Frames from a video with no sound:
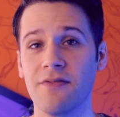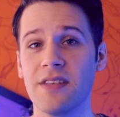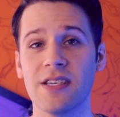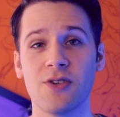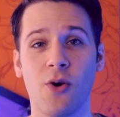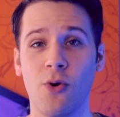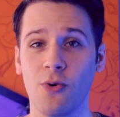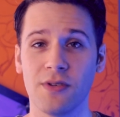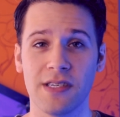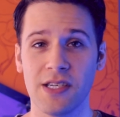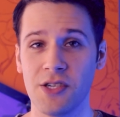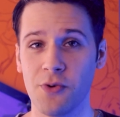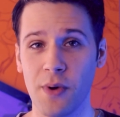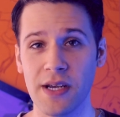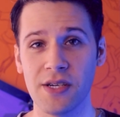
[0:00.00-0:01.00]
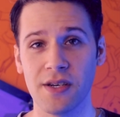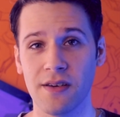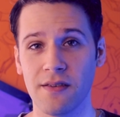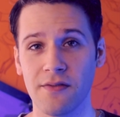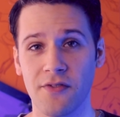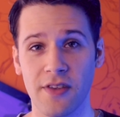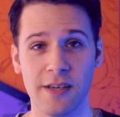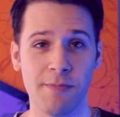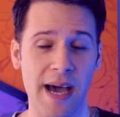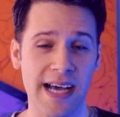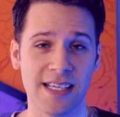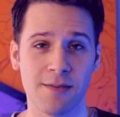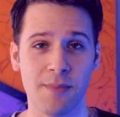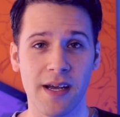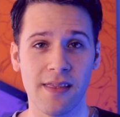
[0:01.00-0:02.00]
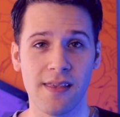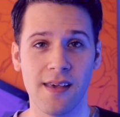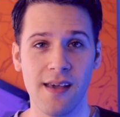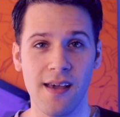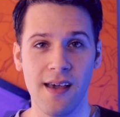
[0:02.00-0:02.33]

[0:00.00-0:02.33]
of this whole situation for the past month.